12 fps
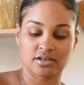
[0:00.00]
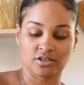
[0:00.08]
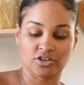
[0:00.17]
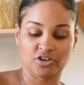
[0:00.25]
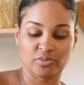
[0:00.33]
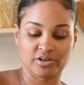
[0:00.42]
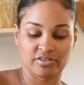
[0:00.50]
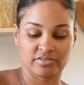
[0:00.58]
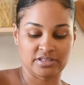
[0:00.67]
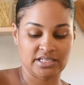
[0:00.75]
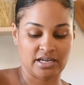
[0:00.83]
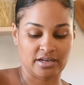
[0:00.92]
a little bit of
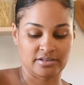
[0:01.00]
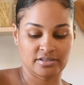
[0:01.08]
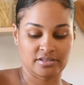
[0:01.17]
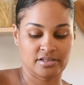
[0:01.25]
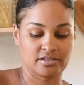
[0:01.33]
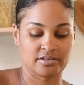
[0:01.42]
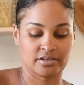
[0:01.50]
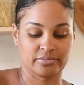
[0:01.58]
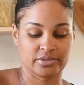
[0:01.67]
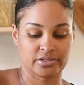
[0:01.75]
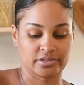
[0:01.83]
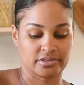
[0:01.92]
Italian seasoning
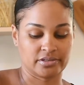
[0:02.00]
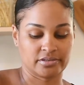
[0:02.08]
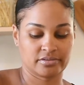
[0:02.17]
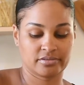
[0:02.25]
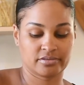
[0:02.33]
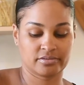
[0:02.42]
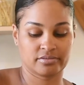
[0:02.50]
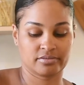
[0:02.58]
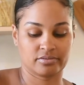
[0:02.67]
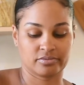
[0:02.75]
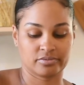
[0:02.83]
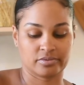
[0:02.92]
because
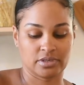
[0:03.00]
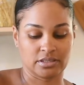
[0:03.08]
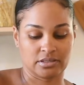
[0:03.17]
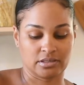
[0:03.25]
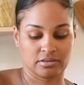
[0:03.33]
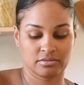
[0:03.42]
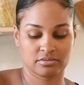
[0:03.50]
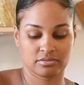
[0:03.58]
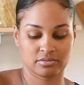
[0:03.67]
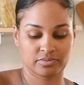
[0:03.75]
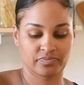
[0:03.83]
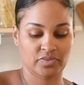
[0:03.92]
why not?
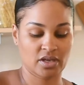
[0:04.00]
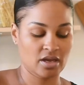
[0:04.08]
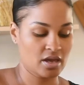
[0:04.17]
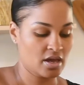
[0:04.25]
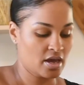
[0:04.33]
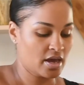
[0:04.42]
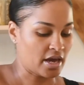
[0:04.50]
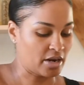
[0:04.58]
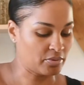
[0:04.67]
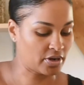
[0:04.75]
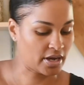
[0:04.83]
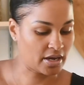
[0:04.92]
And I'm
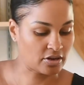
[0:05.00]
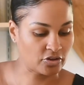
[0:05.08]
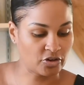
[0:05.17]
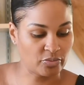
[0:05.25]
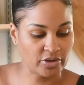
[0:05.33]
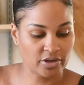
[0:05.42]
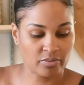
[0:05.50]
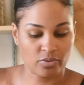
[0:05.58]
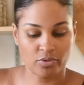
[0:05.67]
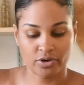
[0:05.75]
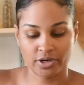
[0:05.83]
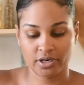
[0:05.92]
gonna add a little bit
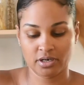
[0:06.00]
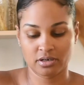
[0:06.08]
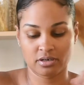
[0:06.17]
more